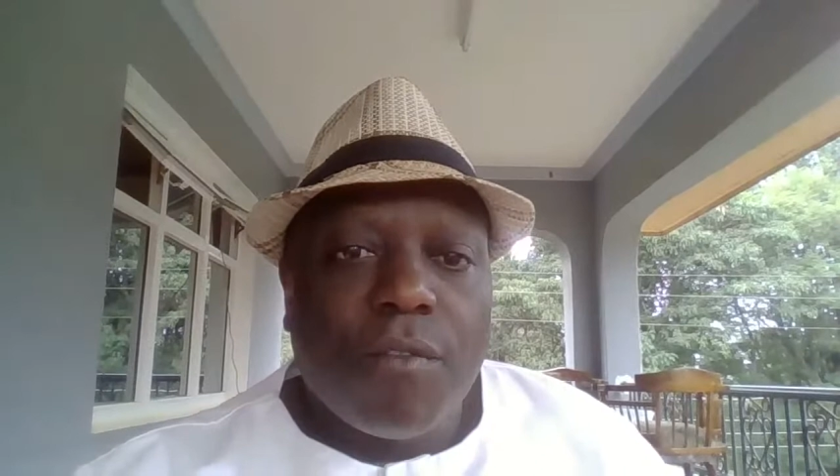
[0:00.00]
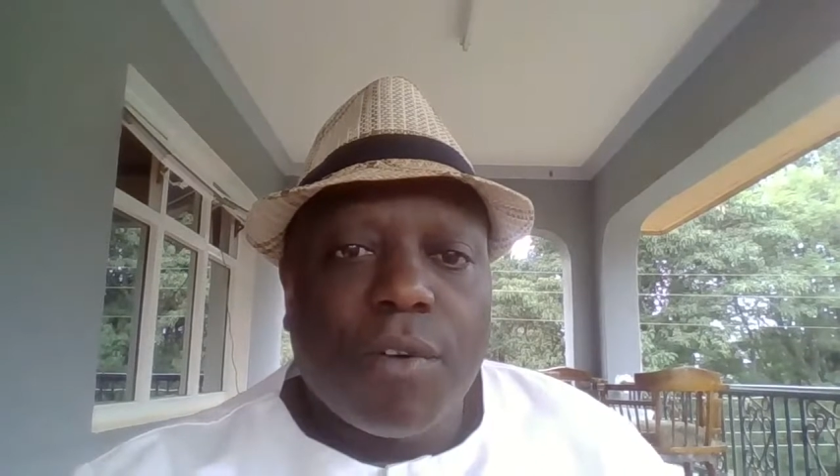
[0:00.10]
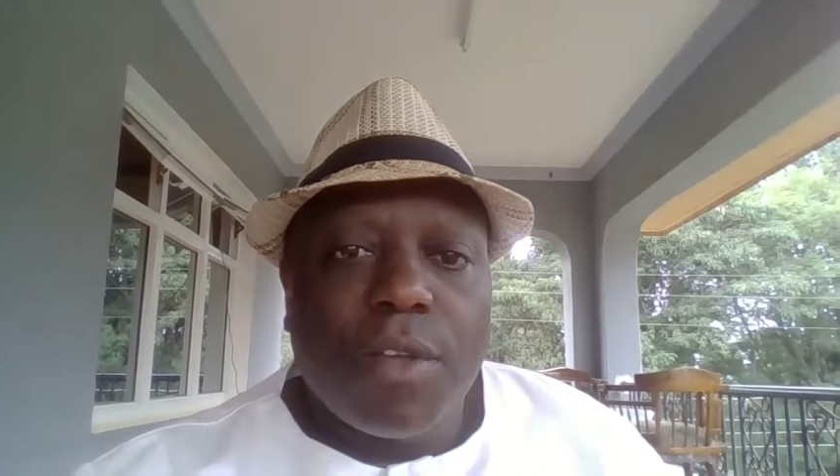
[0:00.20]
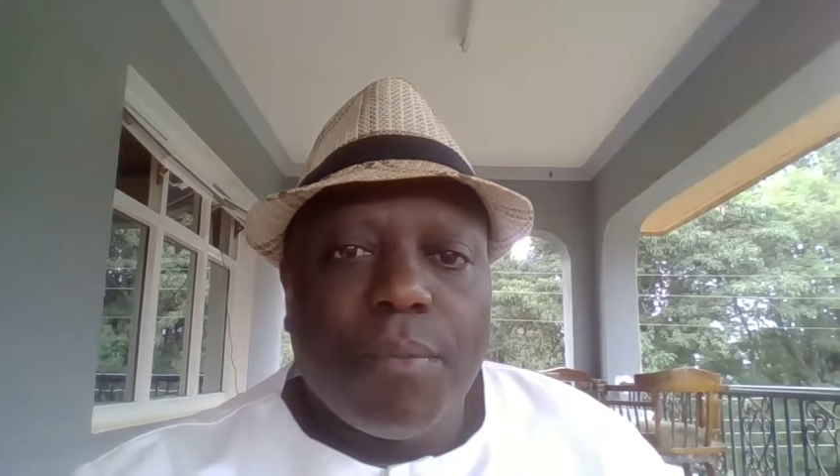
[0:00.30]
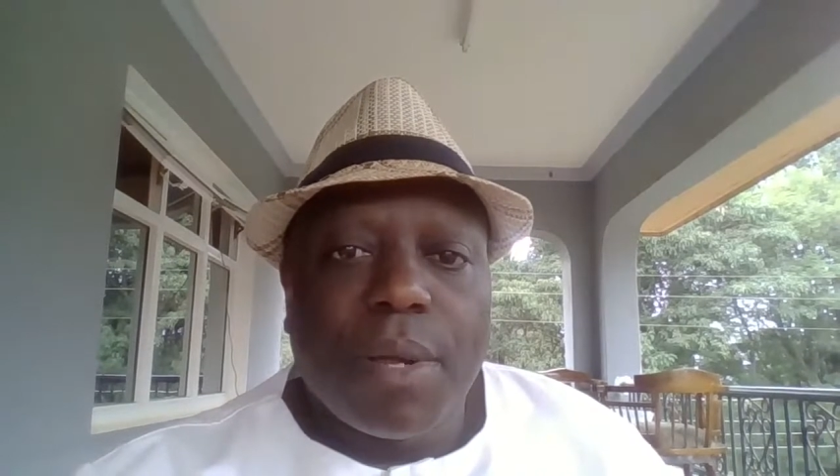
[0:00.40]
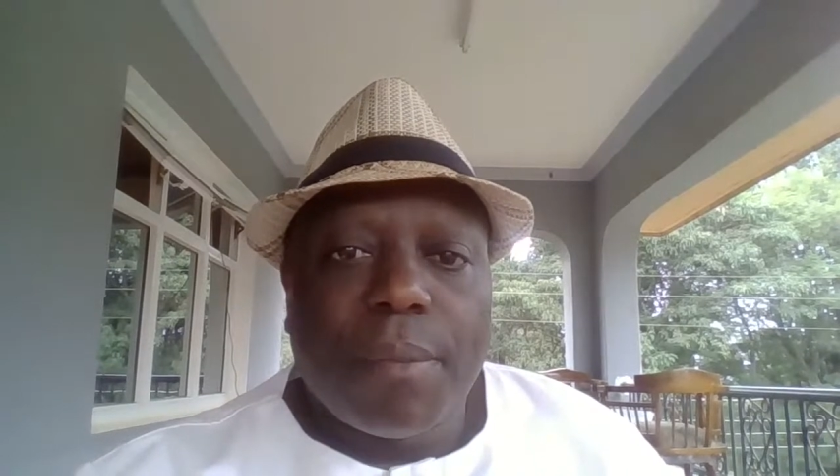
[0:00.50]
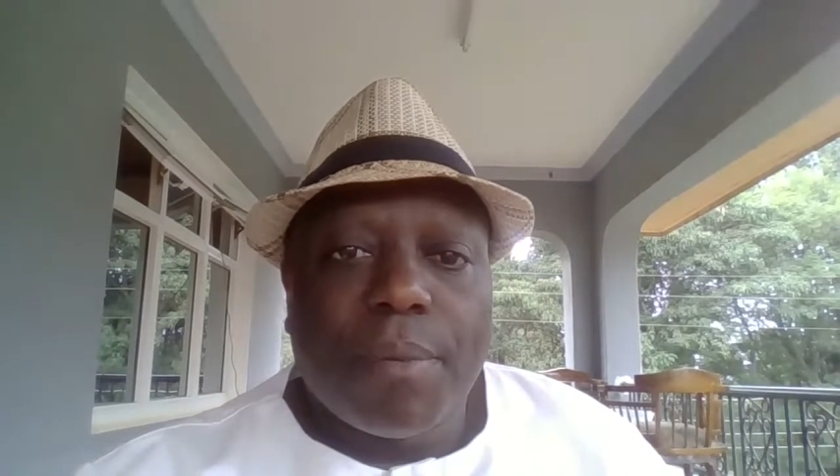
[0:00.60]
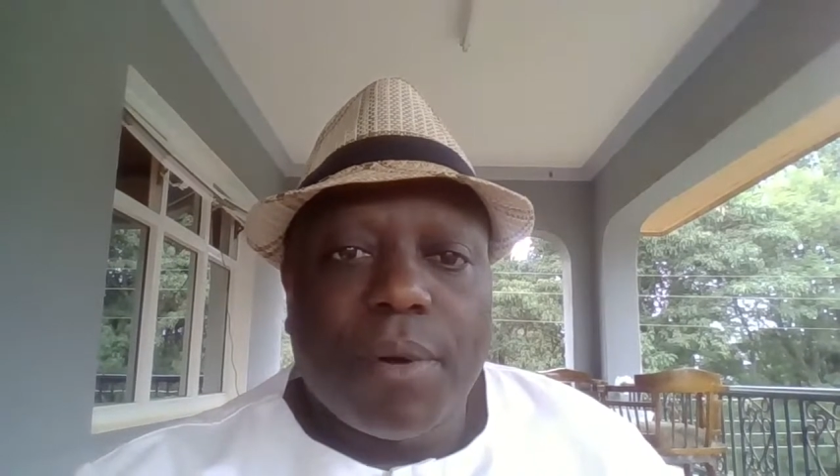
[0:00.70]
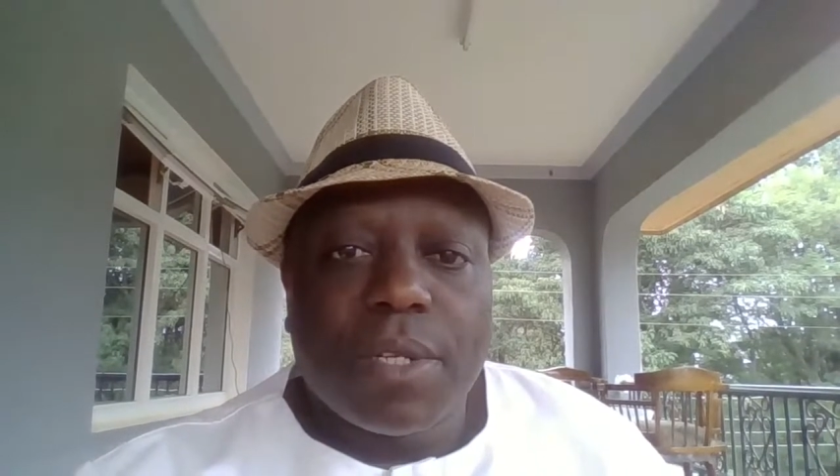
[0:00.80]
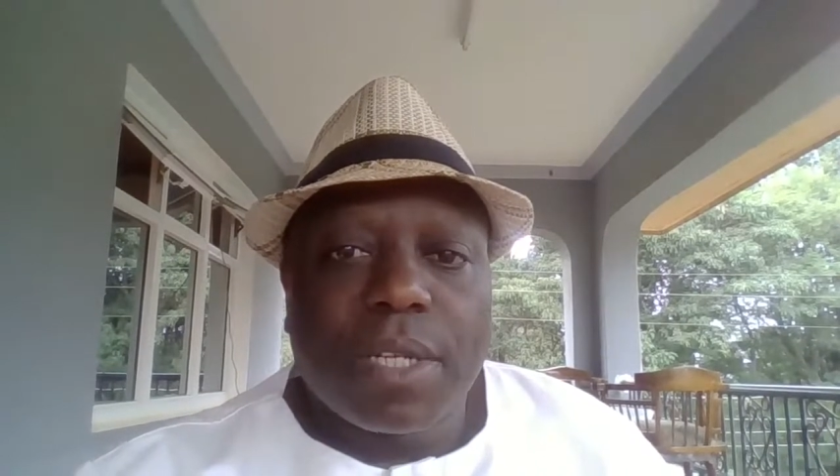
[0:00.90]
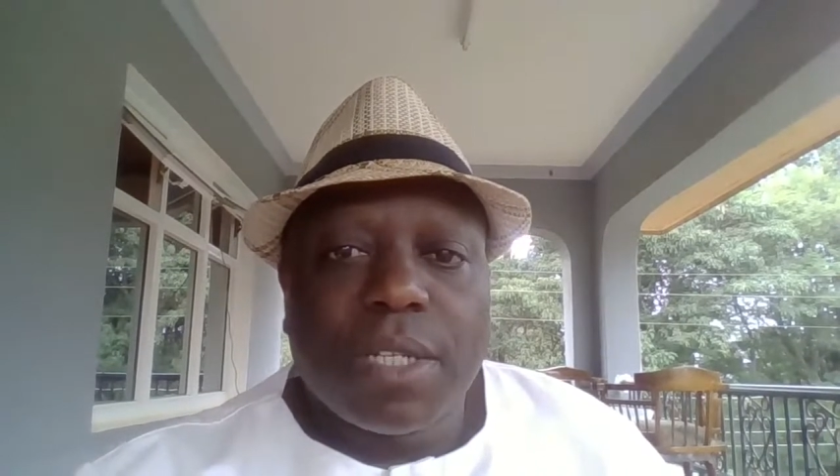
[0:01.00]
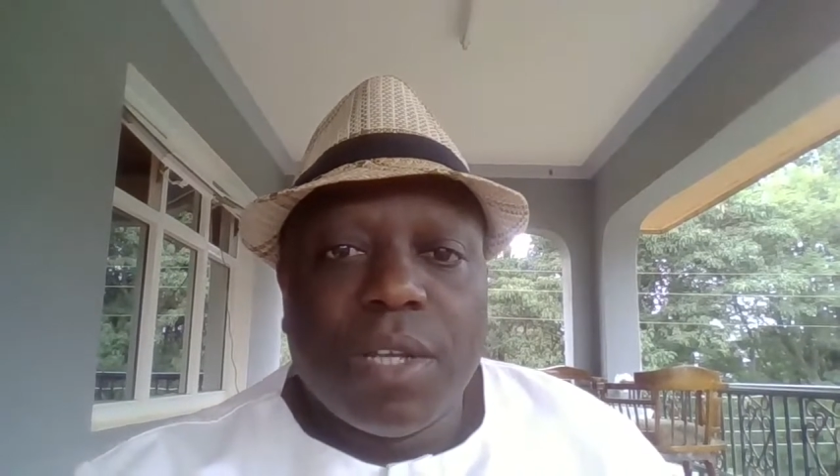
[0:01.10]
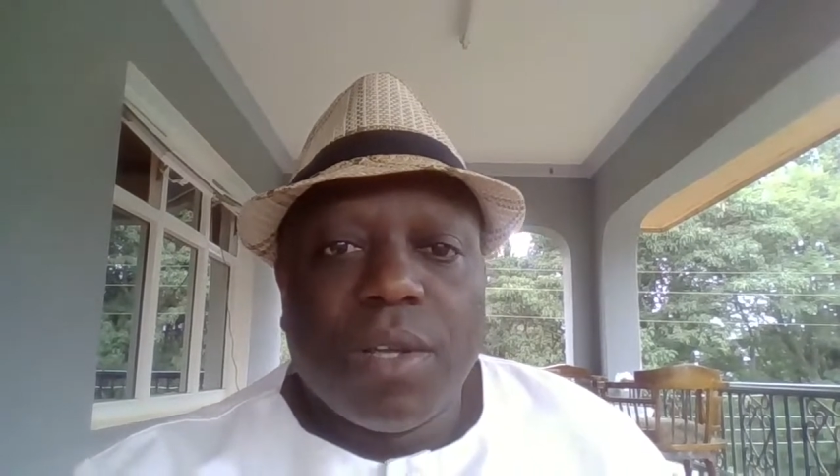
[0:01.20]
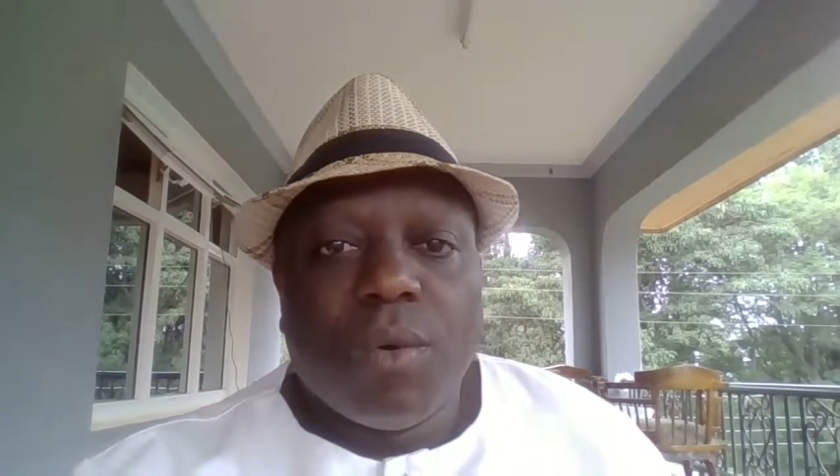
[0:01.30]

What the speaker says: for the Ubrica project,